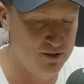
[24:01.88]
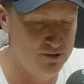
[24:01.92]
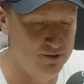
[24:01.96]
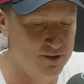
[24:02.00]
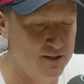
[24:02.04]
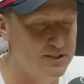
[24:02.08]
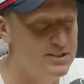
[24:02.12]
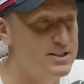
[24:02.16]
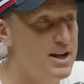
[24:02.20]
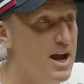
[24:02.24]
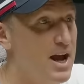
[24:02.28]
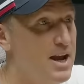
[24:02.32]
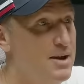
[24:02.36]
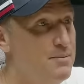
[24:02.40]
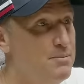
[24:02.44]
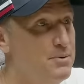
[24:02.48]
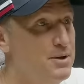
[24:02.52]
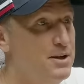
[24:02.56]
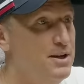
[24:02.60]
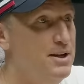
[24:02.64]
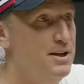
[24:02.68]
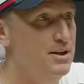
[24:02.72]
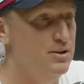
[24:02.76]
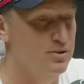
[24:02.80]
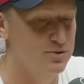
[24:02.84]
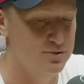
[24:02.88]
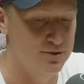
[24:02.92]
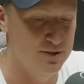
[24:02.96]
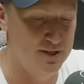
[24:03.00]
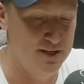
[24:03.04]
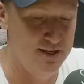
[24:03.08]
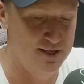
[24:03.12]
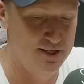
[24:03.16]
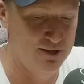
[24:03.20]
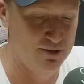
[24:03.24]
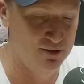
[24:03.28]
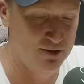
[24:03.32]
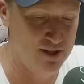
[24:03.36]
at the the tape. He'll
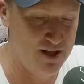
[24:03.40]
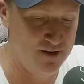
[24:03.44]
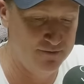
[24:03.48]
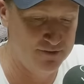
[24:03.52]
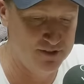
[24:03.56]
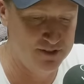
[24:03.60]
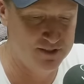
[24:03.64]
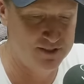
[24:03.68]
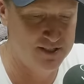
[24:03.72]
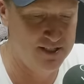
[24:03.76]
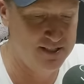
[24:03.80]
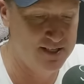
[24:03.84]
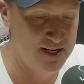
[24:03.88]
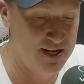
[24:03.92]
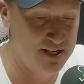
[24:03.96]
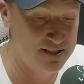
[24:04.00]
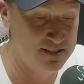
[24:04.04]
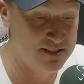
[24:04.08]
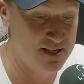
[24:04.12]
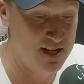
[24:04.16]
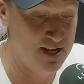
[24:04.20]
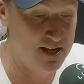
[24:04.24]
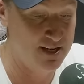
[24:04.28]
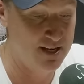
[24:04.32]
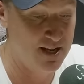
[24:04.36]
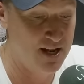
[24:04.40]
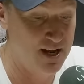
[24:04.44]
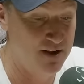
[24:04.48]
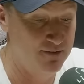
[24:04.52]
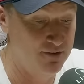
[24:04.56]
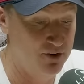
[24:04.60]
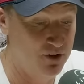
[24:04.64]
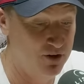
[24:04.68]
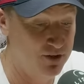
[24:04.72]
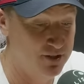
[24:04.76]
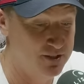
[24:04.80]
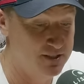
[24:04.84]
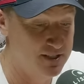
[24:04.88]
he'll have to sit down and say, okay,
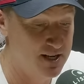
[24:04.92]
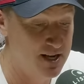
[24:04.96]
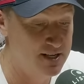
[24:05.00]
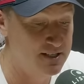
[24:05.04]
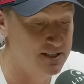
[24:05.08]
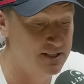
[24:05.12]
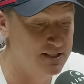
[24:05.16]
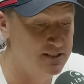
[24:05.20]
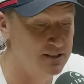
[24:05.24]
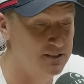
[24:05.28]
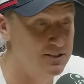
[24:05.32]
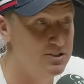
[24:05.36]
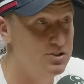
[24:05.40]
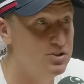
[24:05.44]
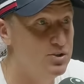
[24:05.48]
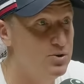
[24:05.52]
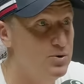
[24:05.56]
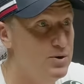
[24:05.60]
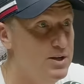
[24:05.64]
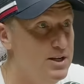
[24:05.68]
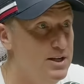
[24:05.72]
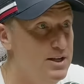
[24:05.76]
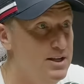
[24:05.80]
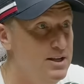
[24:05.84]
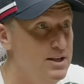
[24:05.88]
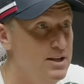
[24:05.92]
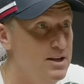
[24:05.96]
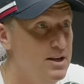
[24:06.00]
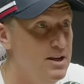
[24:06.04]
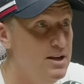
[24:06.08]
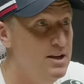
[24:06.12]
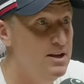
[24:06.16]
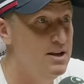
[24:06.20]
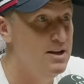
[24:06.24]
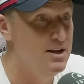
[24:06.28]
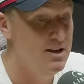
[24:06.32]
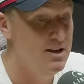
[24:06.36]
have I got a technical issue here?